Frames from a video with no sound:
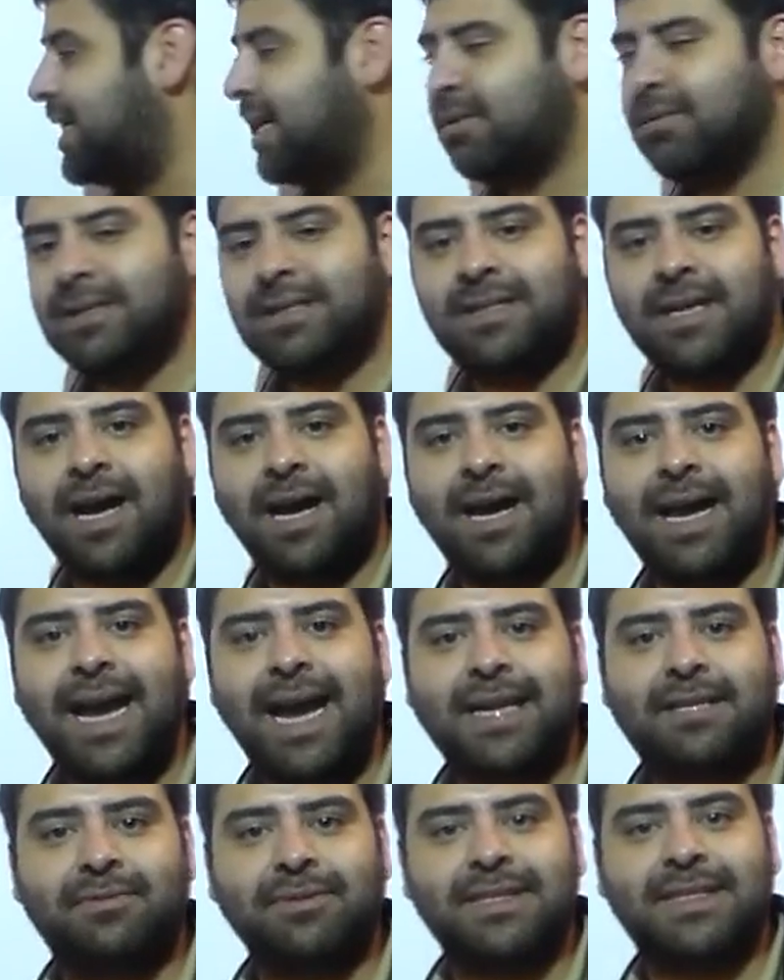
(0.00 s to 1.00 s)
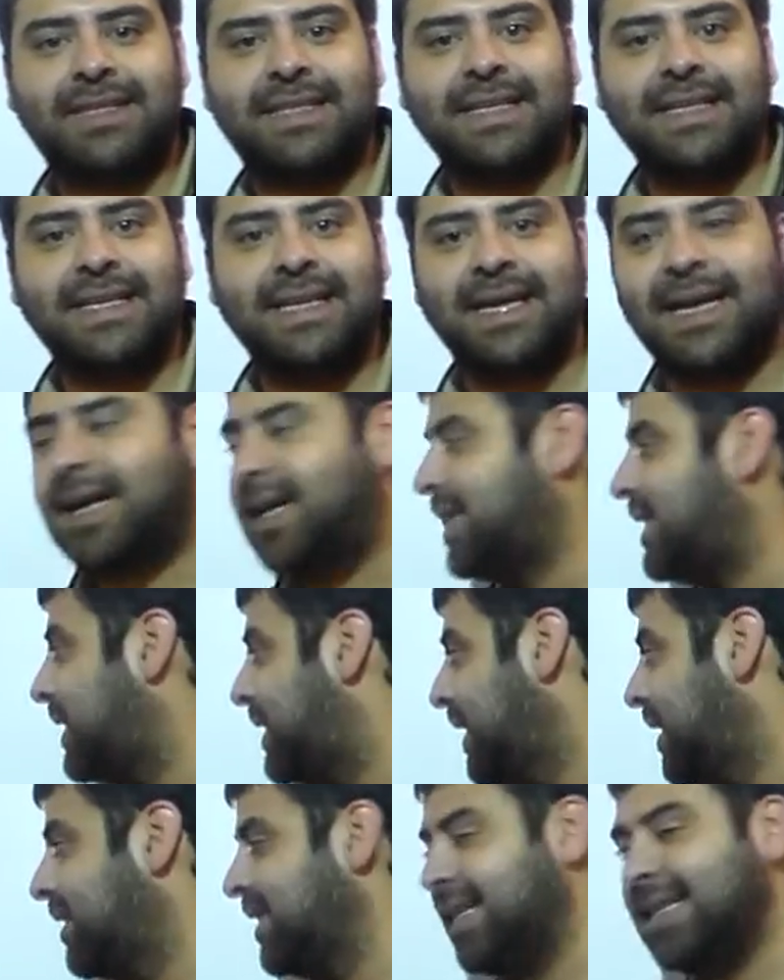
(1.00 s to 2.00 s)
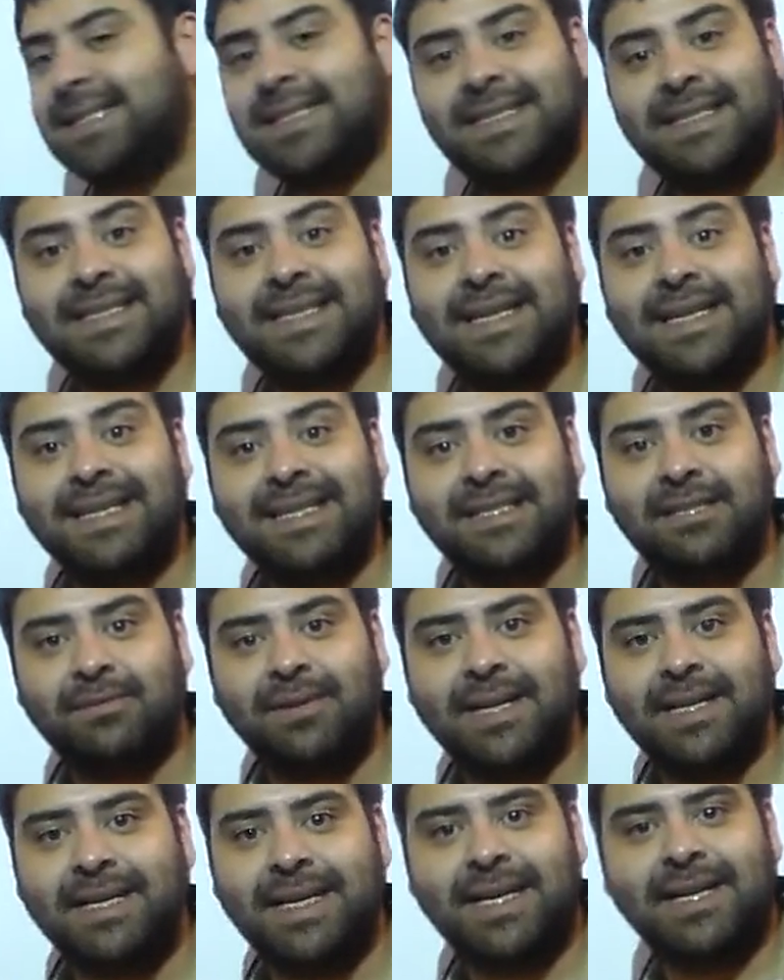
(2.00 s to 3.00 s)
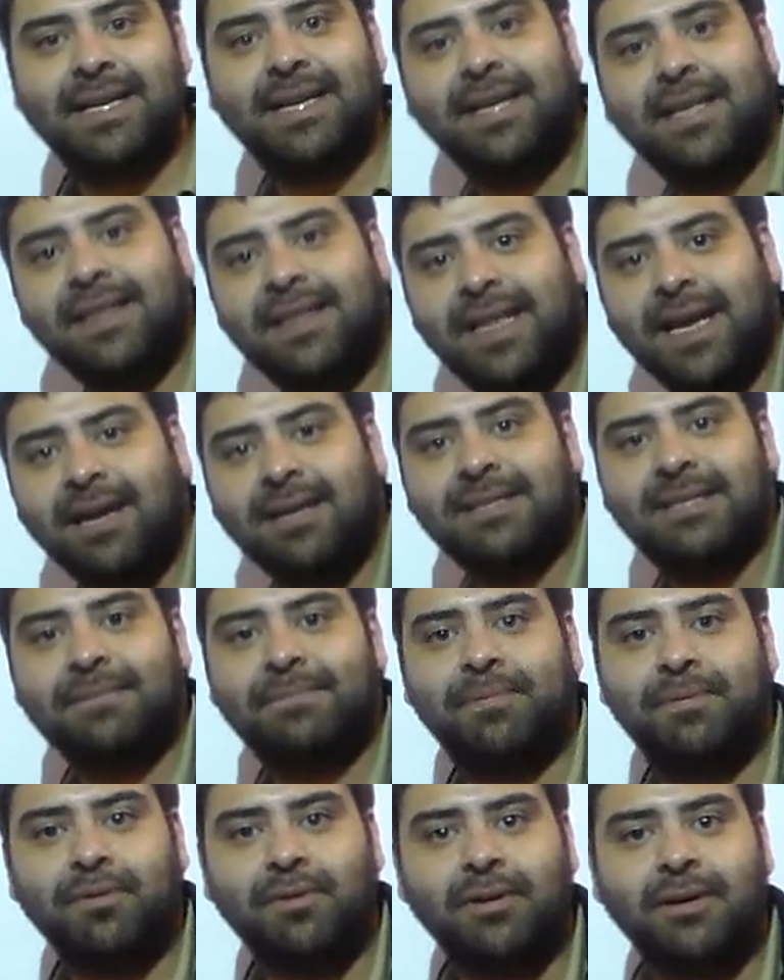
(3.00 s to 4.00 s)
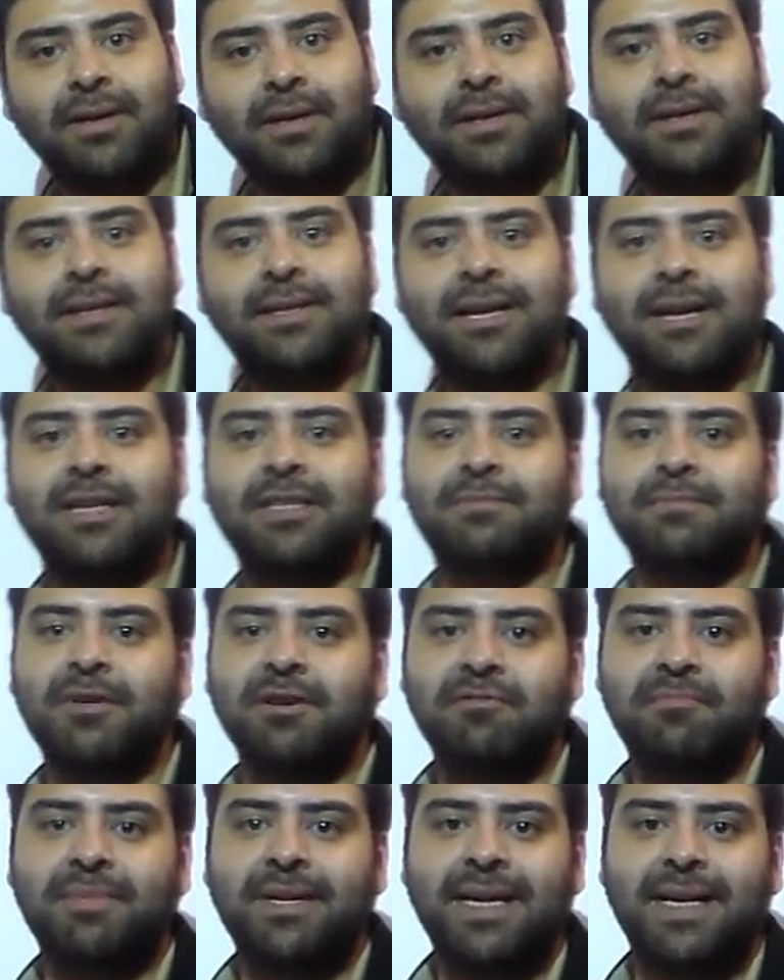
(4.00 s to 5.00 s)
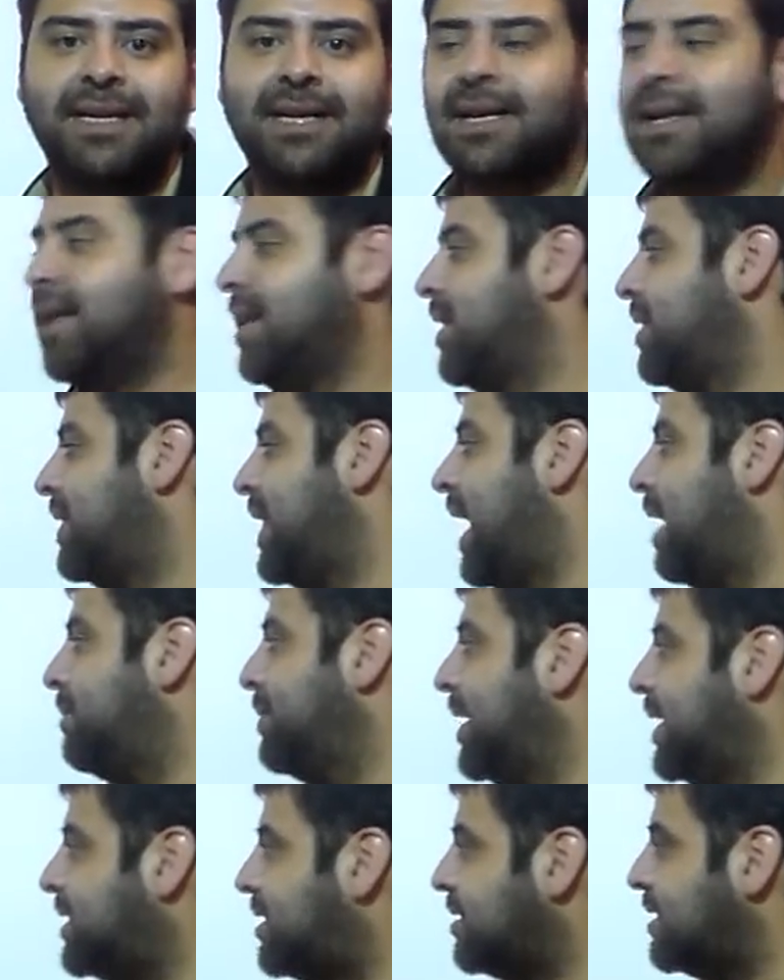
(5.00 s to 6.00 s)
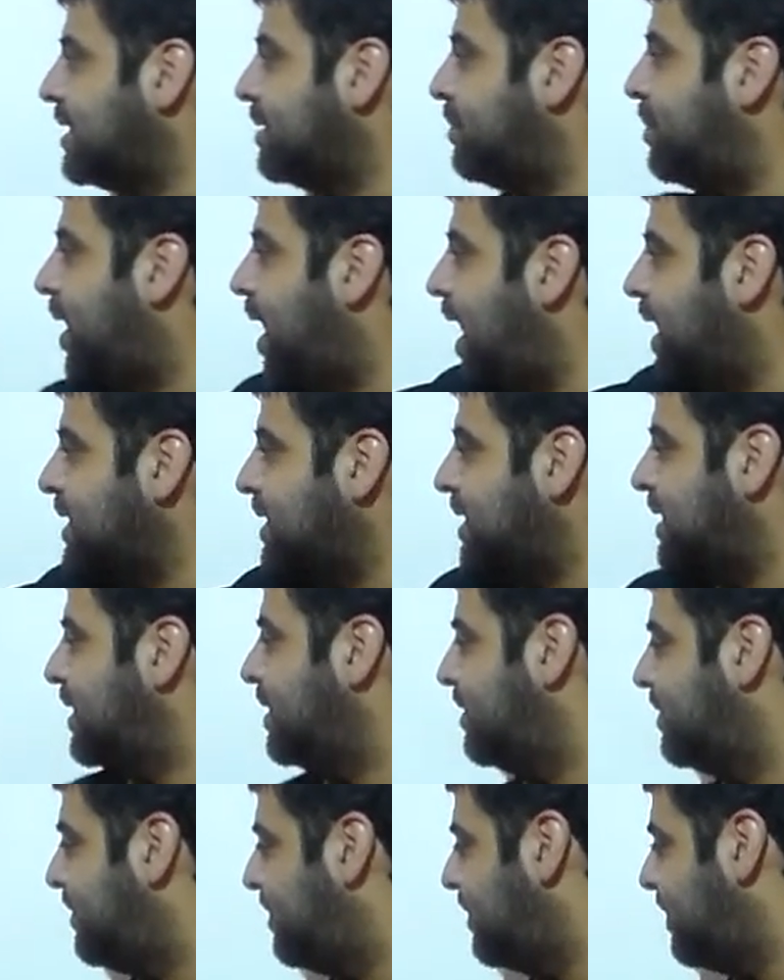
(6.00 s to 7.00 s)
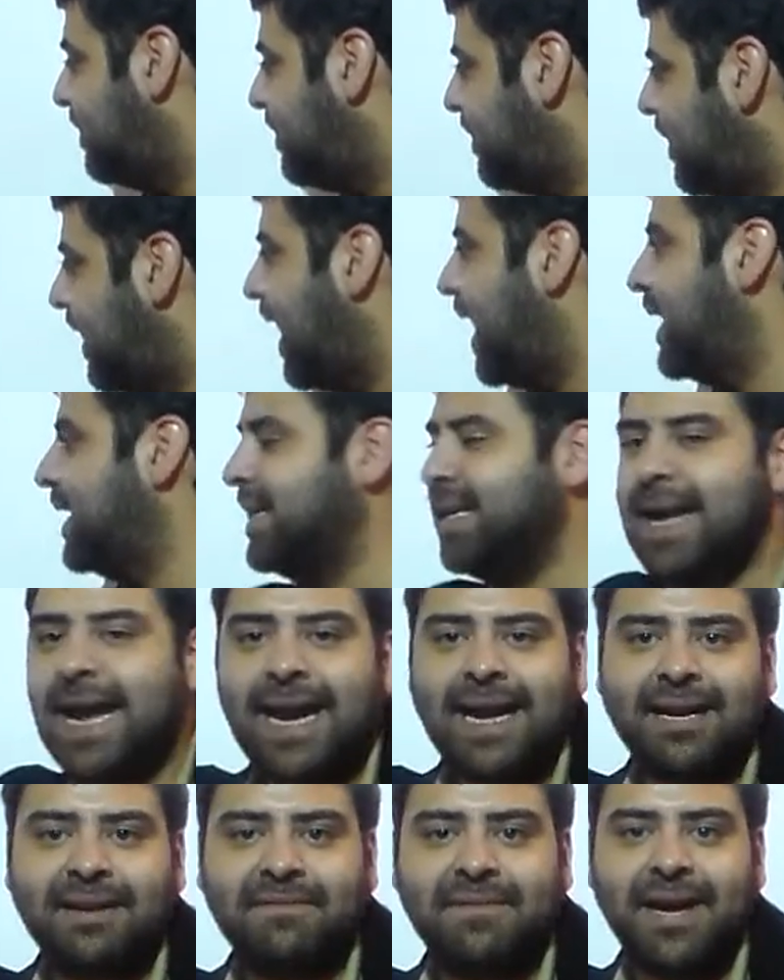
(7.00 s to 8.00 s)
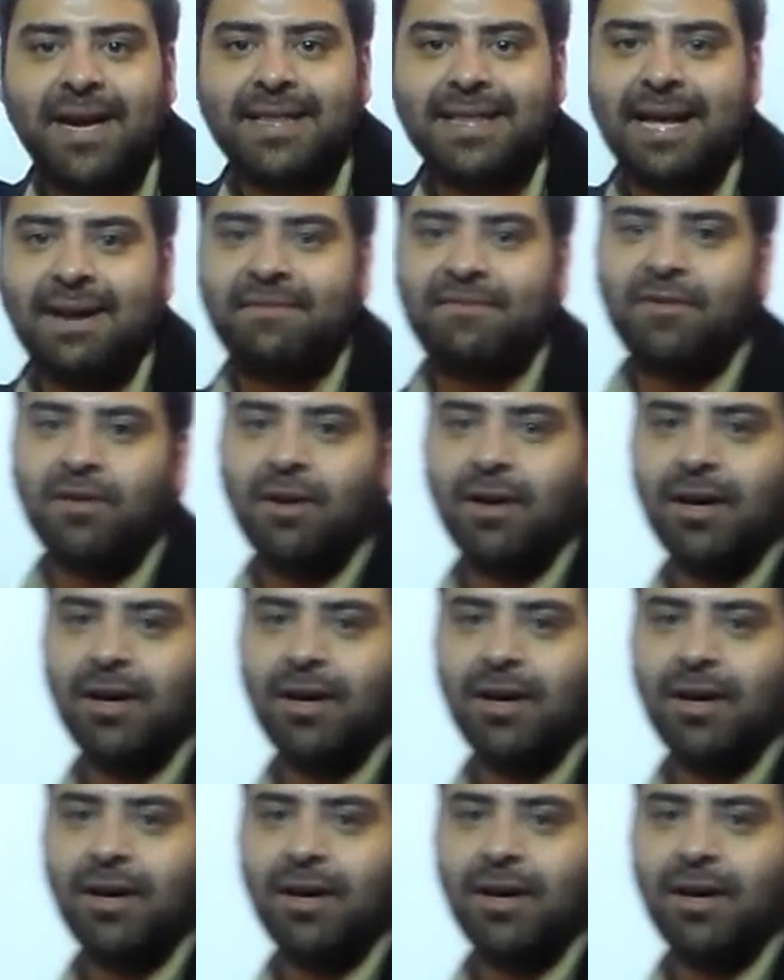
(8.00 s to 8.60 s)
Just like we saw H with Cl, clearly Cl is winning. There's a pull, there's movement. That means there's a positive and negative end that